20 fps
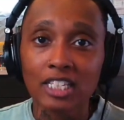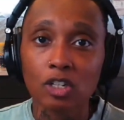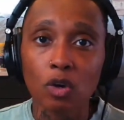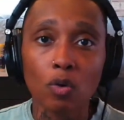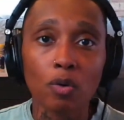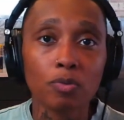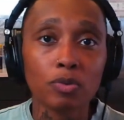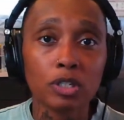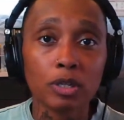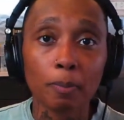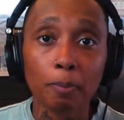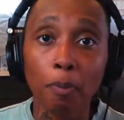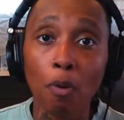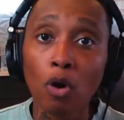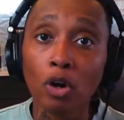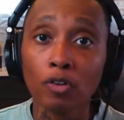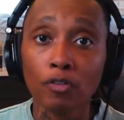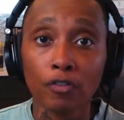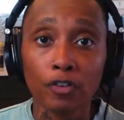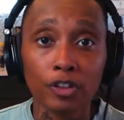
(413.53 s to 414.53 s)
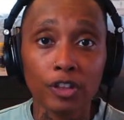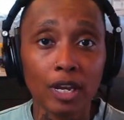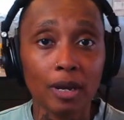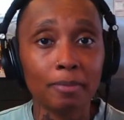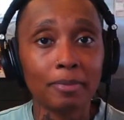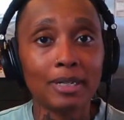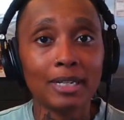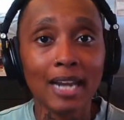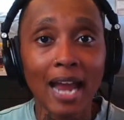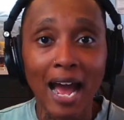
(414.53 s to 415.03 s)
So it was important for
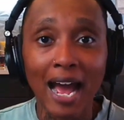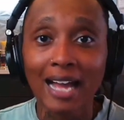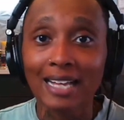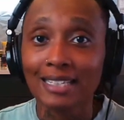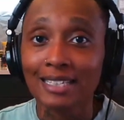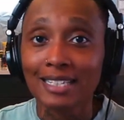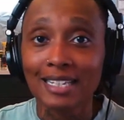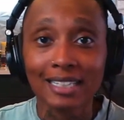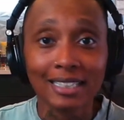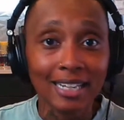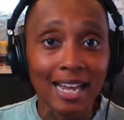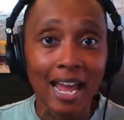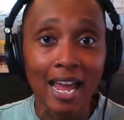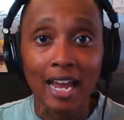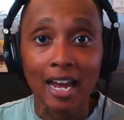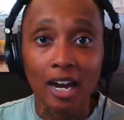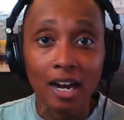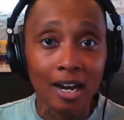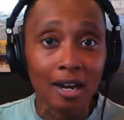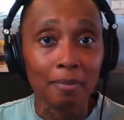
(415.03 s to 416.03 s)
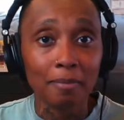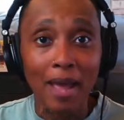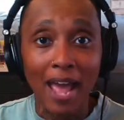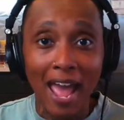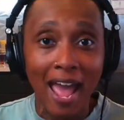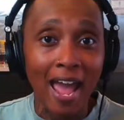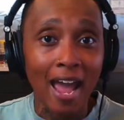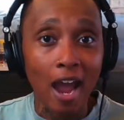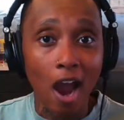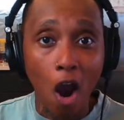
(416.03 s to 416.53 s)
them not to let up
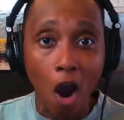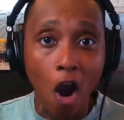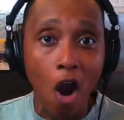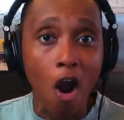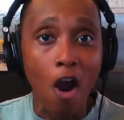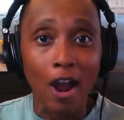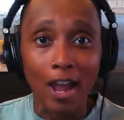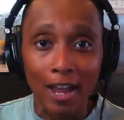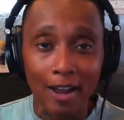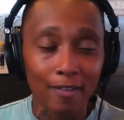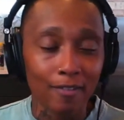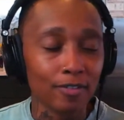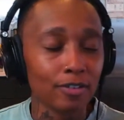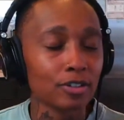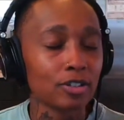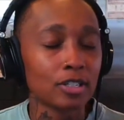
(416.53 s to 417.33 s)
at all ever.